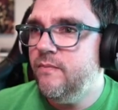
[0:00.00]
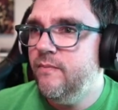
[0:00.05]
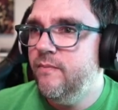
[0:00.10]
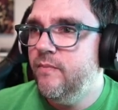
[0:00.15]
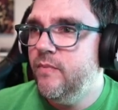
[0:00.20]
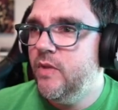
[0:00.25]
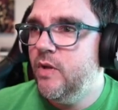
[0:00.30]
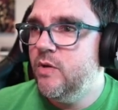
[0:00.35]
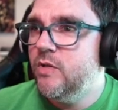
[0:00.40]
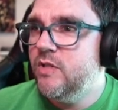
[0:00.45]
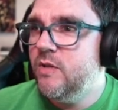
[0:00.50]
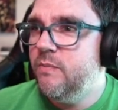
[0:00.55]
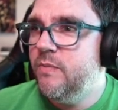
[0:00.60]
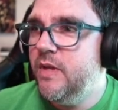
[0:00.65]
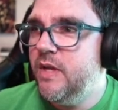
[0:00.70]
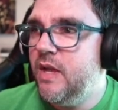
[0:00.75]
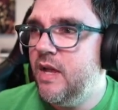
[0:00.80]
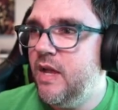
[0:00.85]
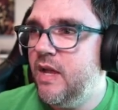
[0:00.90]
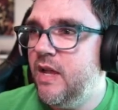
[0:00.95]
There's
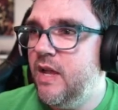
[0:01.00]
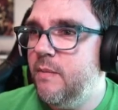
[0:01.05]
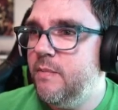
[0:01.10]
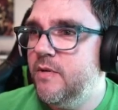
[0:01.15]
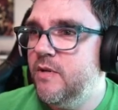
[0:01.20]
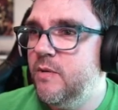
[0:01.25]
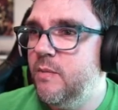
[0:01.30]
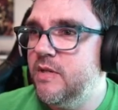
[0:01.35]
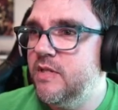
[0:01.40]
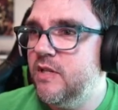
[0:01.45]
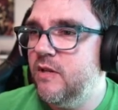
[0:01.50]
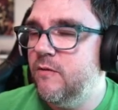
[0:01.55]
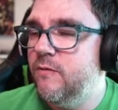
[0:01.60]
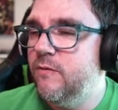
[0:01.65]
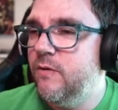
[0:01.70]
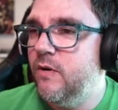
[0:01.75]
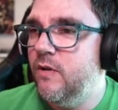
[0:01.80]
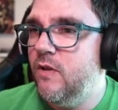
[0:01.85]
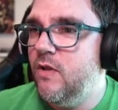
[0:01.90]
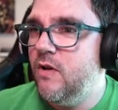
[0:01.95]
something I kept to myself
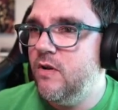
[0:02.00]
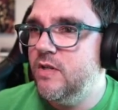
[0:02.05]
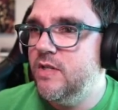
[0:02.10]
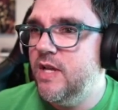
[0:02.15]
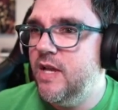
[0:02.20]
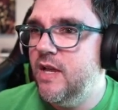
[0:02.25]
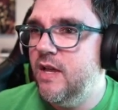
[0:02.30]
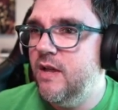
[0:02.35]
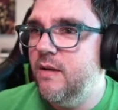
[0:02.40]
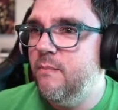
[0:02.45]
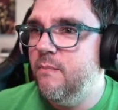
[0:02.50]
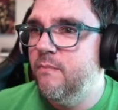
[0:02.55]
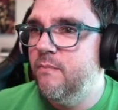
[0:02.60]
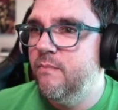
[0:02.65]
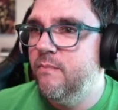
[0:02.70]
for a long time.